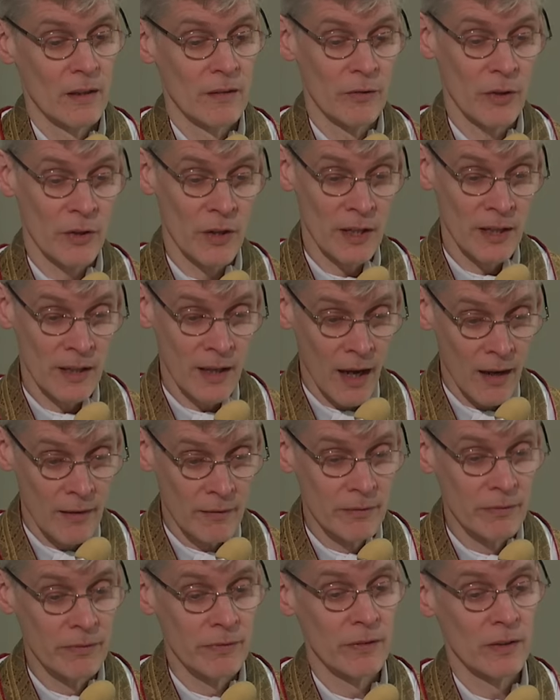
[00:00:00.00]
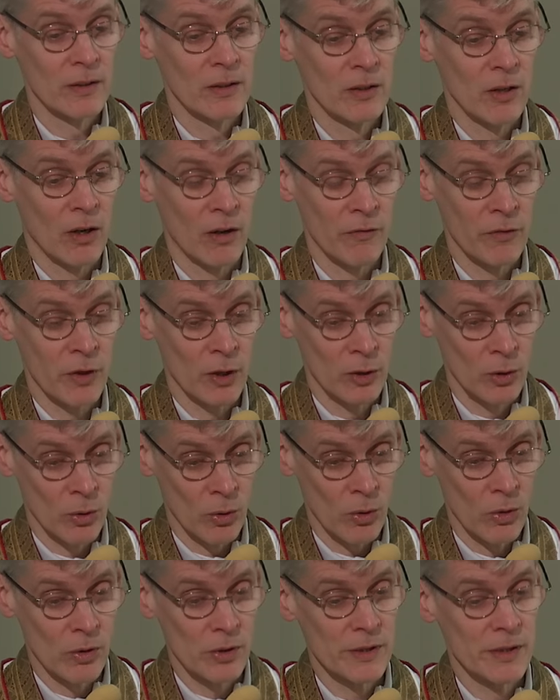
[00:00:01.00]
For the love of the
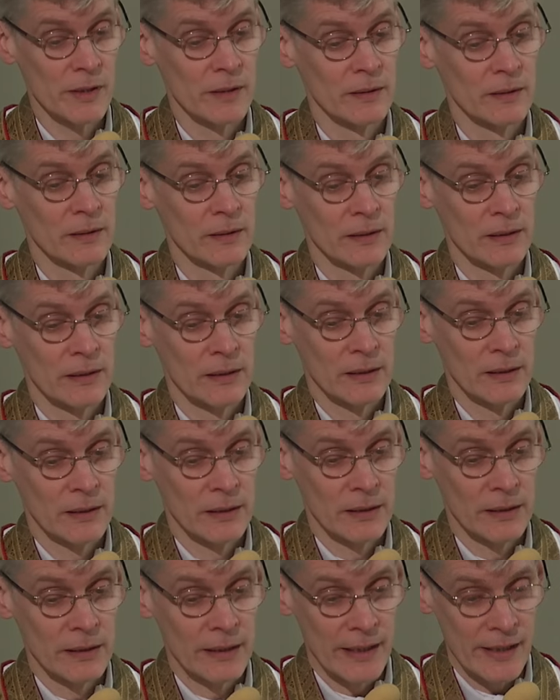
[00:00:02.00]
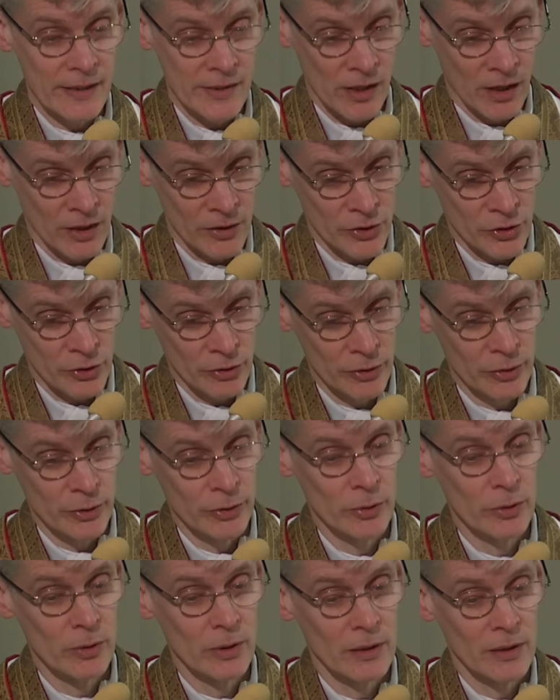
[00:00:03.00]
Lord is our
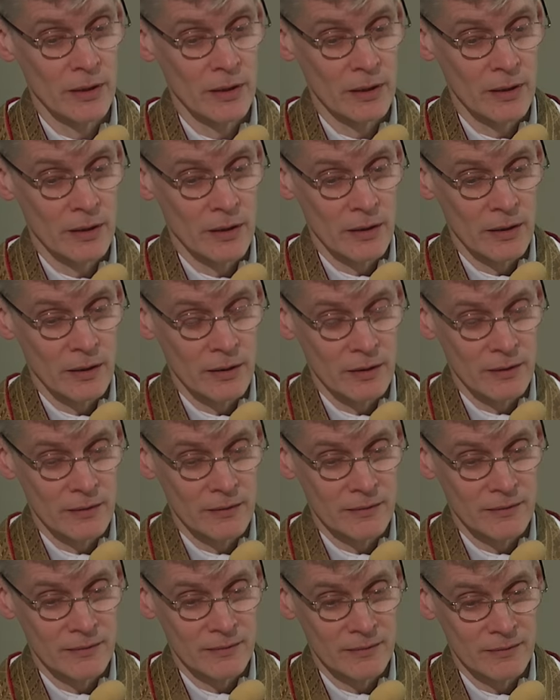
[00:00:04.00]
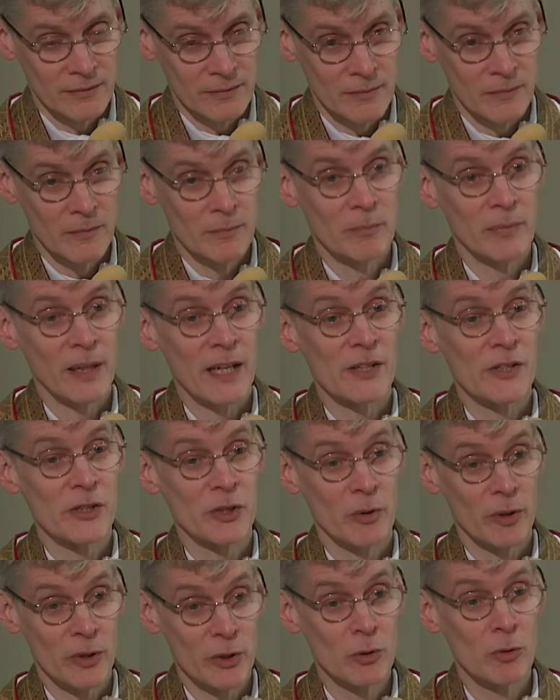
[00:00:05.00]
true. Bless
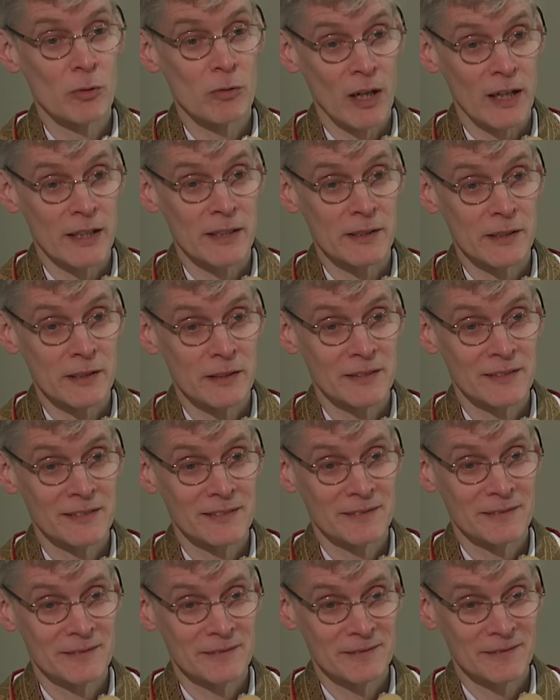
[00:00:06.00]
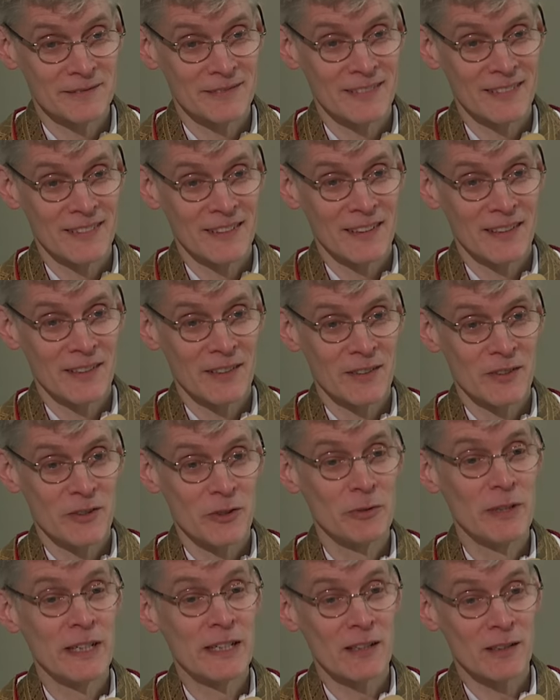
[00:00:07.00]
you. Are you all right?
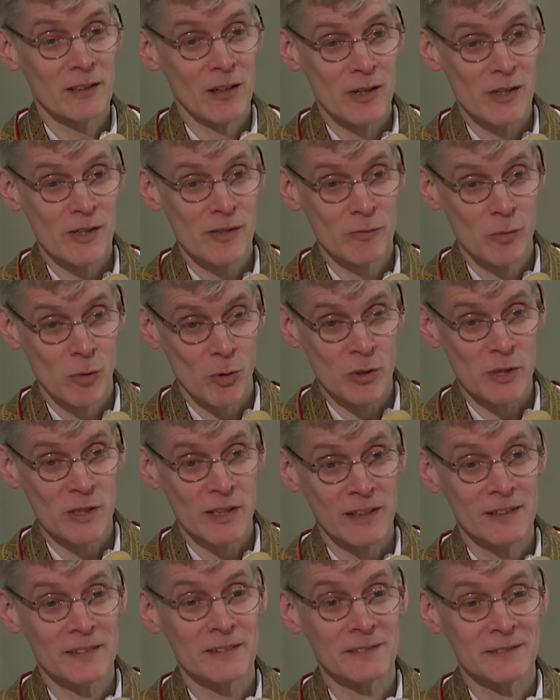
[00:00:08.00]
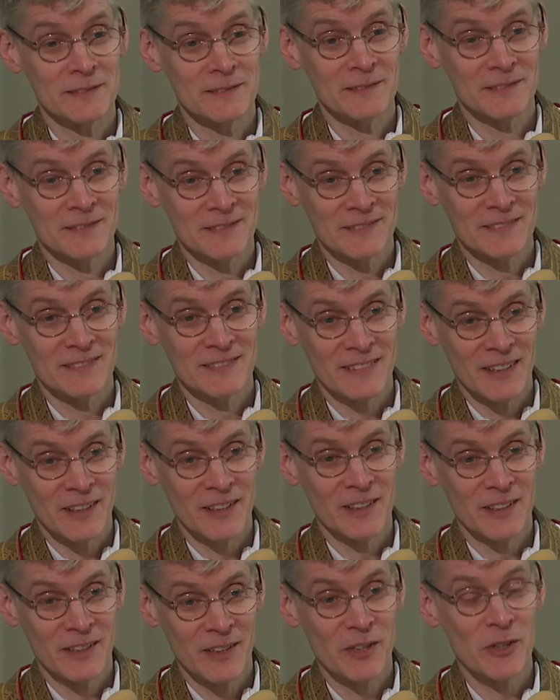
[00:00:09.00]
Do you need a glass of water?
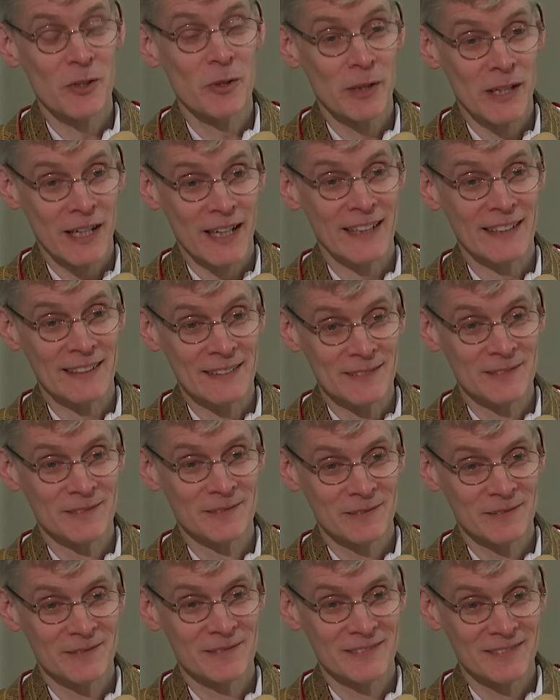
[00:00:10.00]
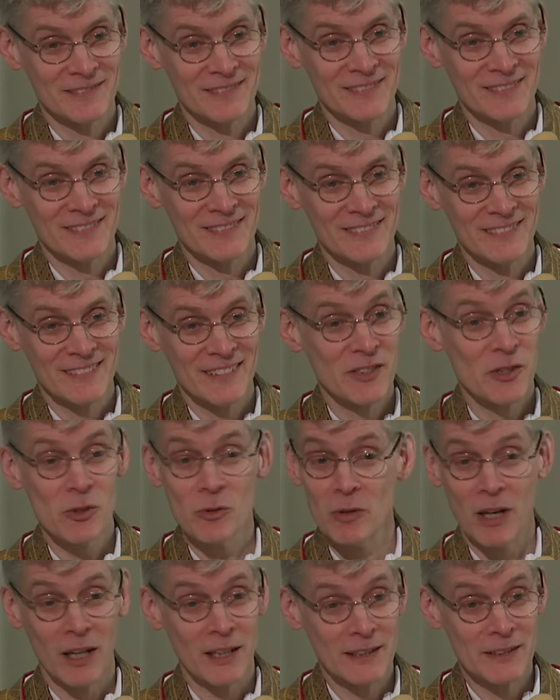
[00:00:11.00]
You okay? It's all
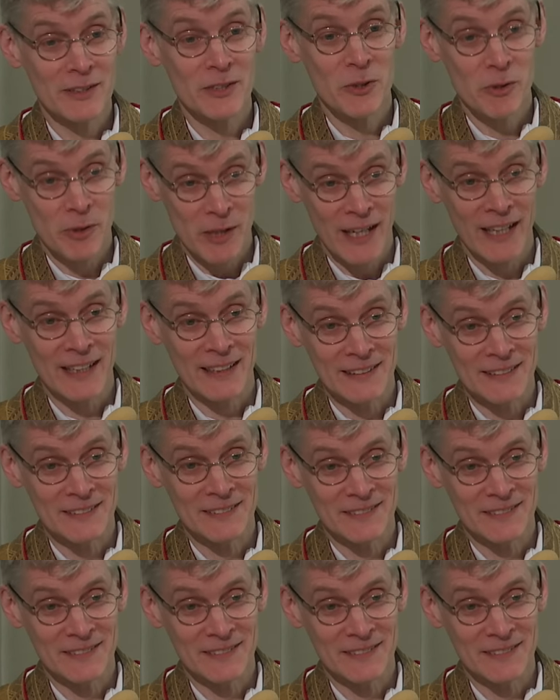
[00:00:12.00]
right. You okay?